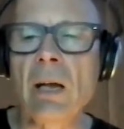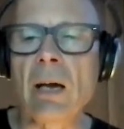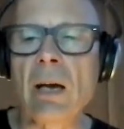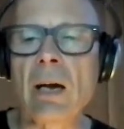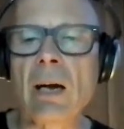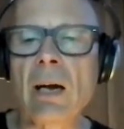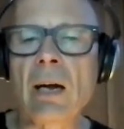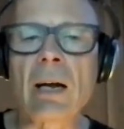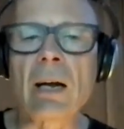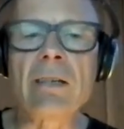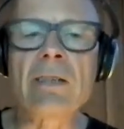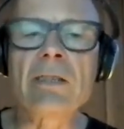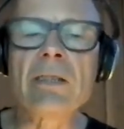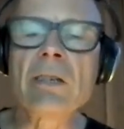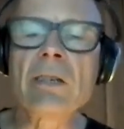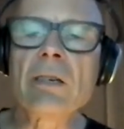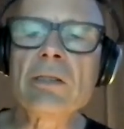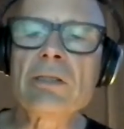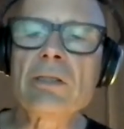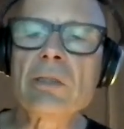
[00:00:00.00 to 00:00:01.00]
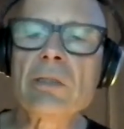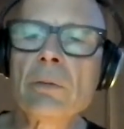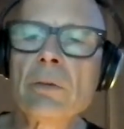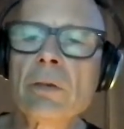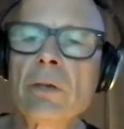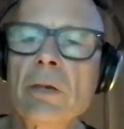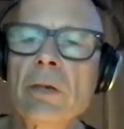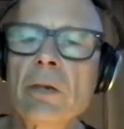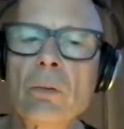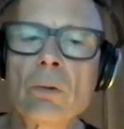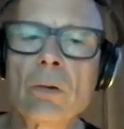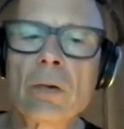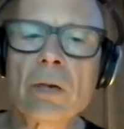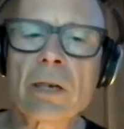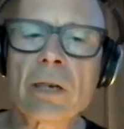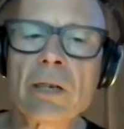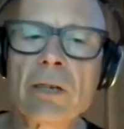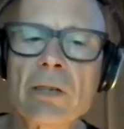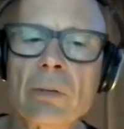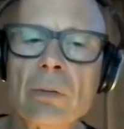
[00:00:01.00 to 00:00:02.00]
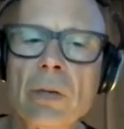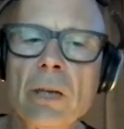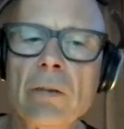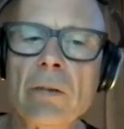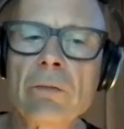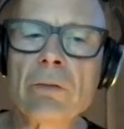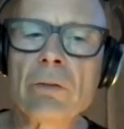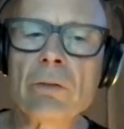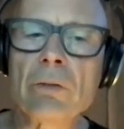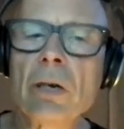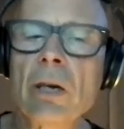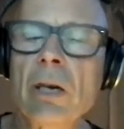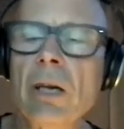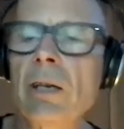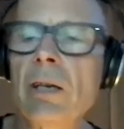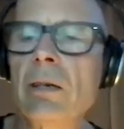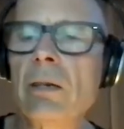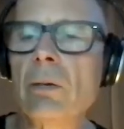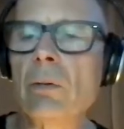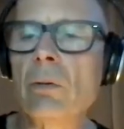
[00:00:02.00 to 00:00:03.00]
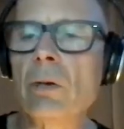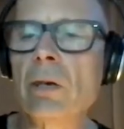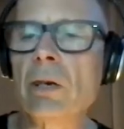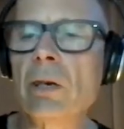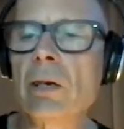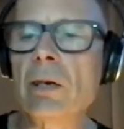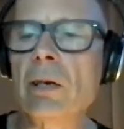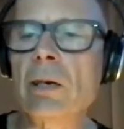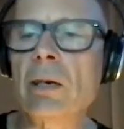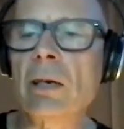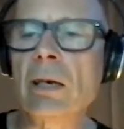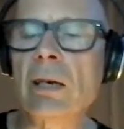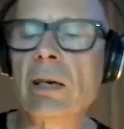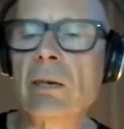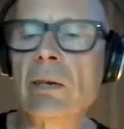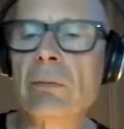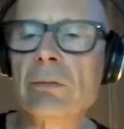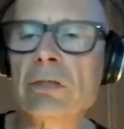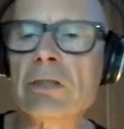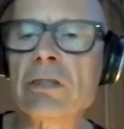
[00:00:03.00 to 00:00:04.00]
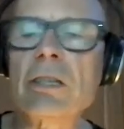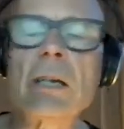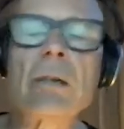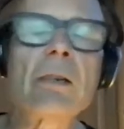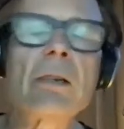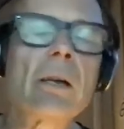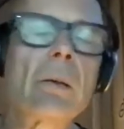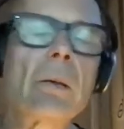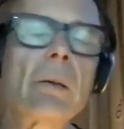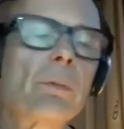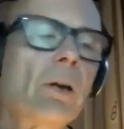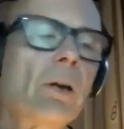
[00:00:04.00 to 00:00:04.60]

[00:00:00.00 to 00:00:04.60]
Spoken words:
I did a similar work in the Grandview Cut where it was the same kind of